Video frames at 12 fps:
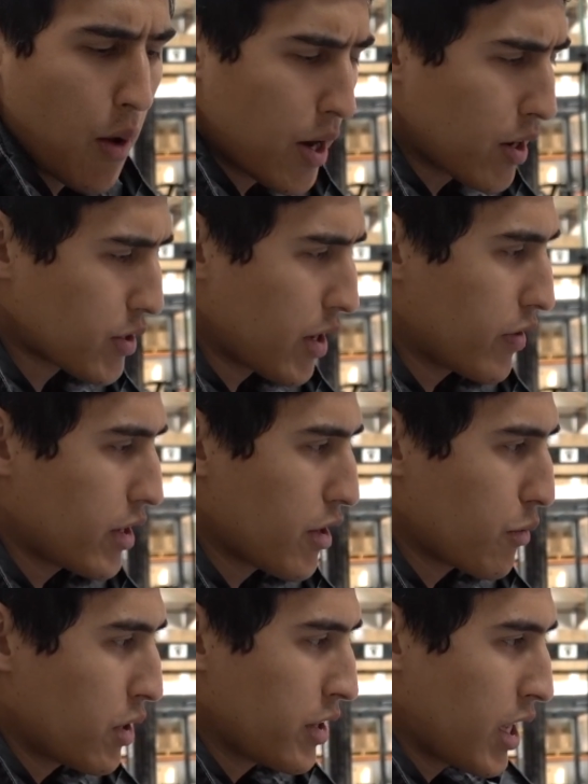We also have
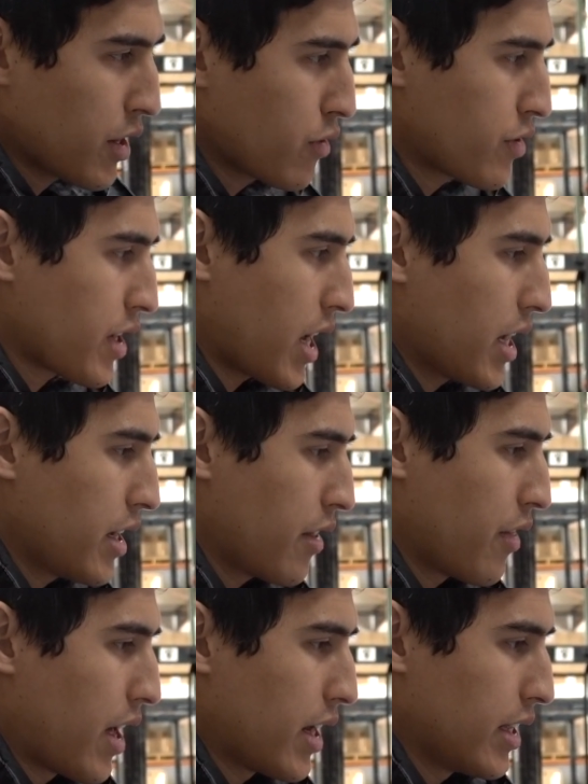another one on the other side
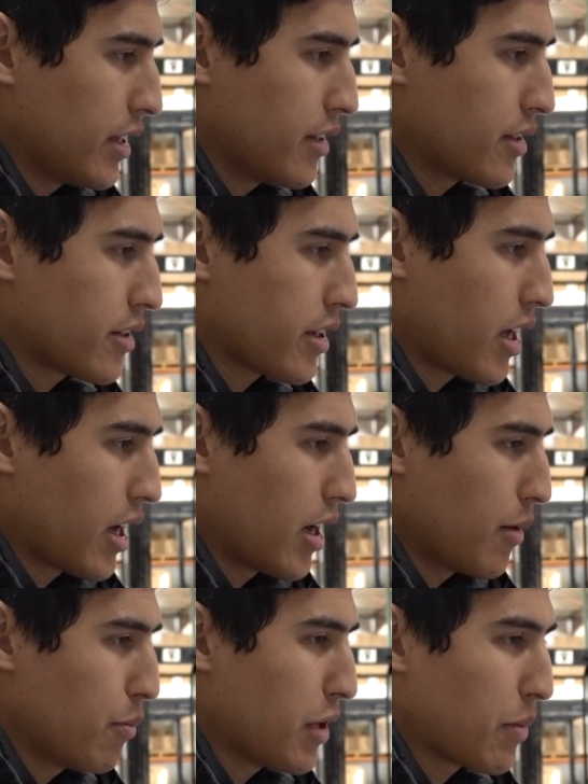that is
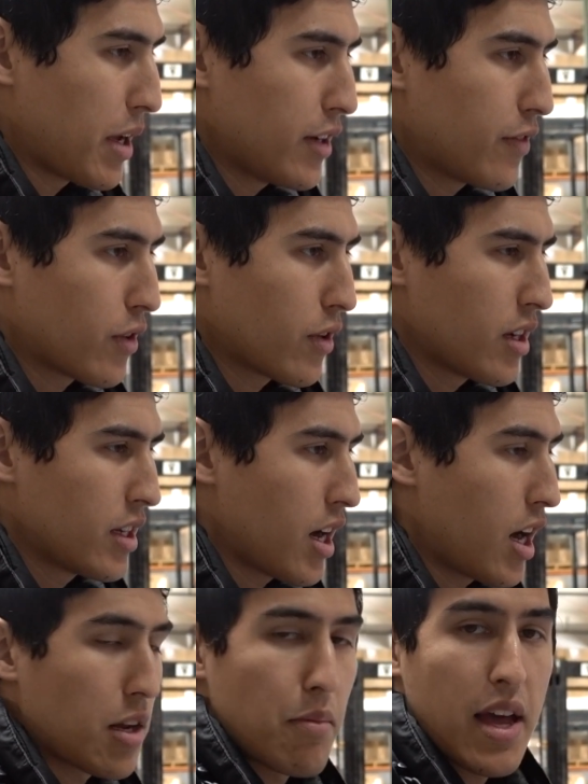being made for an
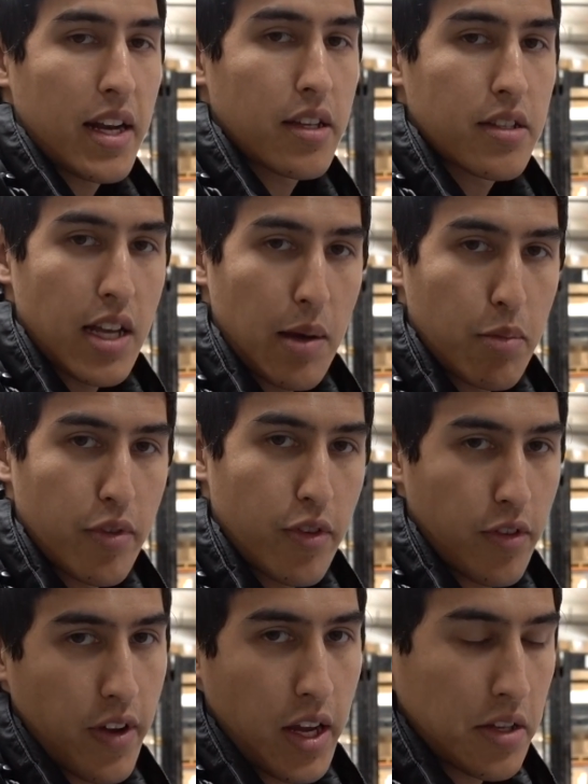automatic step
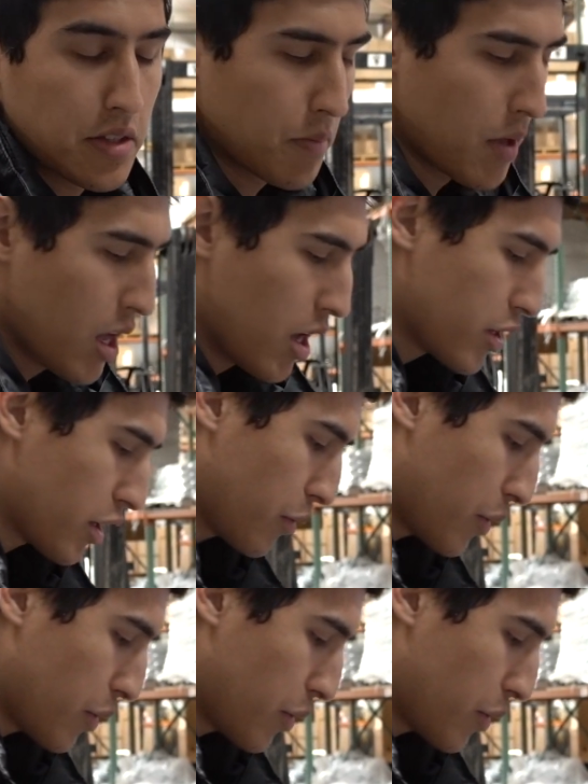for vans. So